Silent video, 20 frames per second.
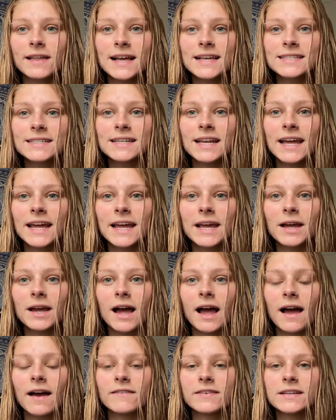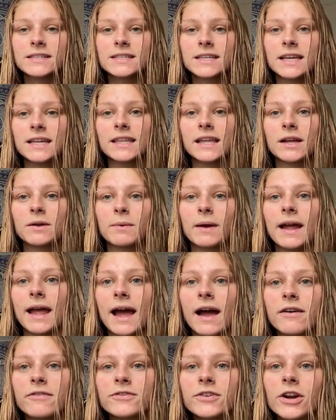Last night, obviously, like right
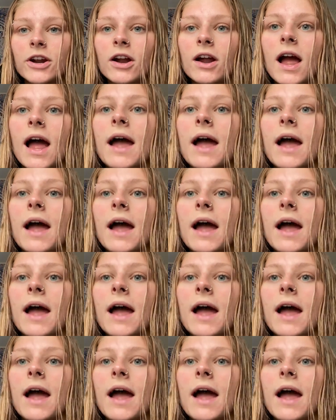after,